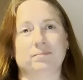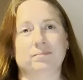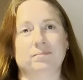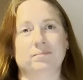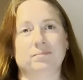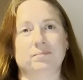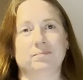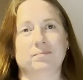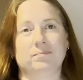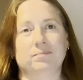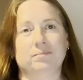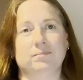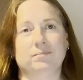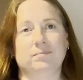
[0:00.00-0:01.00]

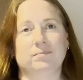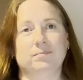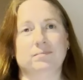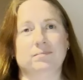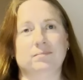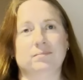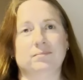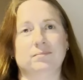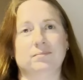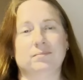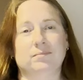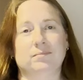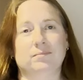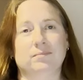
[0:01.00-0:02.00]

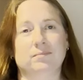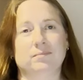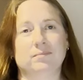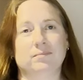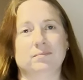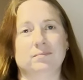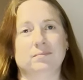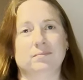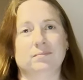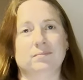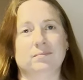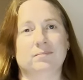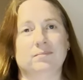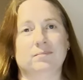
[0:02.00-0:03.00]

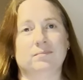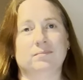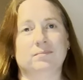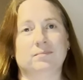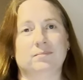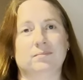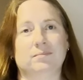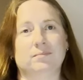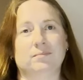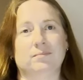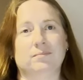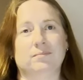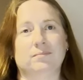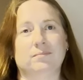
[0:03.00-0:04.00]

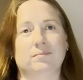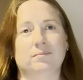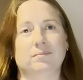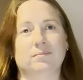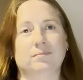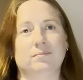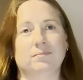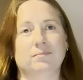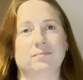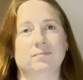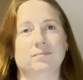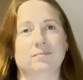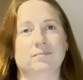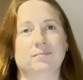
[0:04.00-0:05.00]

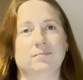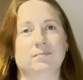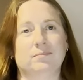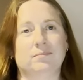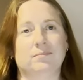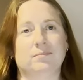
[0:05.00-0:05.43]
(not speaking)